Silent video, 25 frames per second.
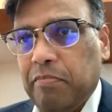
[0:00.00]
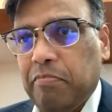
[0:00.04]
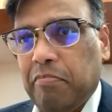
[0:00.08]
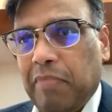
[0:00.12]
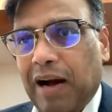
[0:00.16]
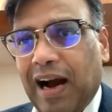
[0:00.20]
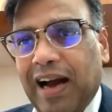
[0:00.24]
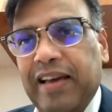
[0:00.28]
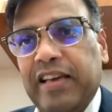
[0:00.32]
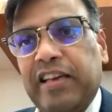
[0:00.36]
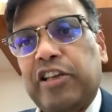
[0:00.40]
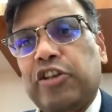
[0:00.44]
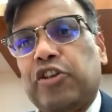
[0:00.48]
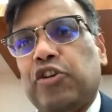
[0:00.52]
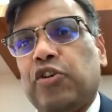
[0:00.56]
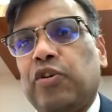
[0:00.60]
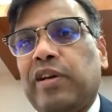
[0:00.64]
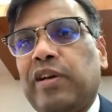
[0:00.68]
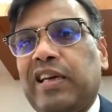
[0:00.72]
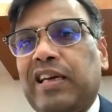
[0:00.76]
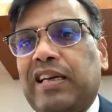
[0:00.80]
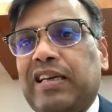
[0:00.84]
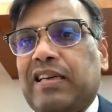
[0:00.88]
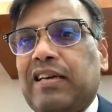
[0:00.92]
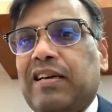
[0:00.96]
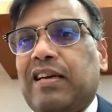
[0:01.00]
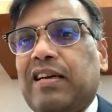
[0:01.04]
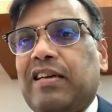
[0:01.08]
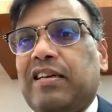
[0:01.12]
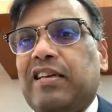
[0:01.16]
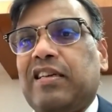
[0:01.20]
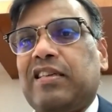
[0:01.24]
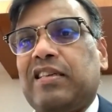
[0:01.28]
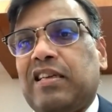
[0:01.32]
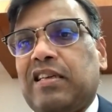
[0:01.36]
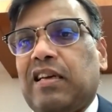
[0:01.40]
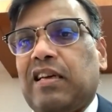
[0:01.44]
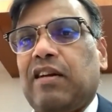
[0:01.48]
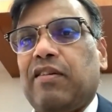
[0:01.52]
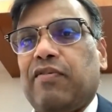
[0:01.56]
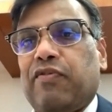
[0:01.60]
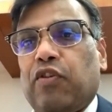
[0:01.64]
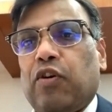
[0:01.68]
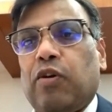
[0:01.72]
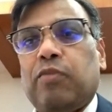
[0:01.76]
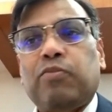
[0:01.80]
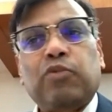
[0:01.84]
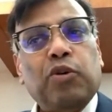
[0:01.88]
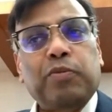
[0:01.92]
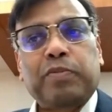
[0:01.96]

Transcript: by issuing it in a digital form,